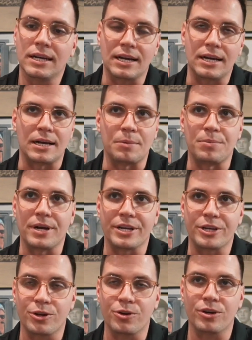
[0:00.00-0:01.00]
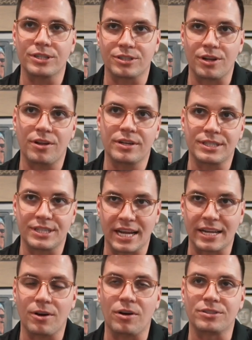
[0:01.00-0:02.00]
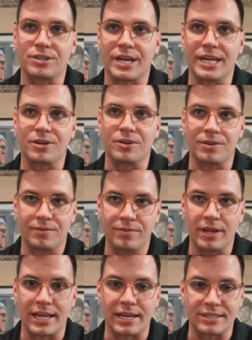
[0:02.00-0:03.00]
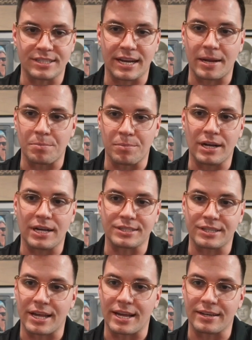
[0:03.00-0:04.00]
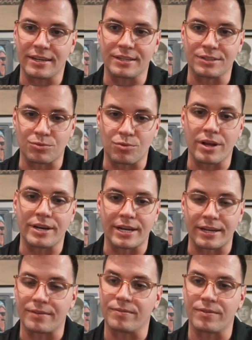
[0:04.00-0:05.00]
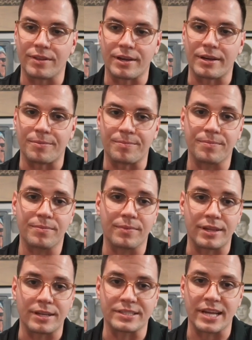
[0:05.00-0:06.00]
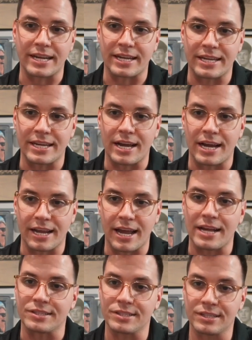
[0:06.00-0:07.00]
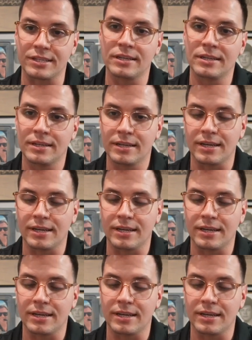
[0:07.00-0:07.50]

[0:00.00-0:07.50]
but you're installing a second alternator and a second bus that is running the second EIS.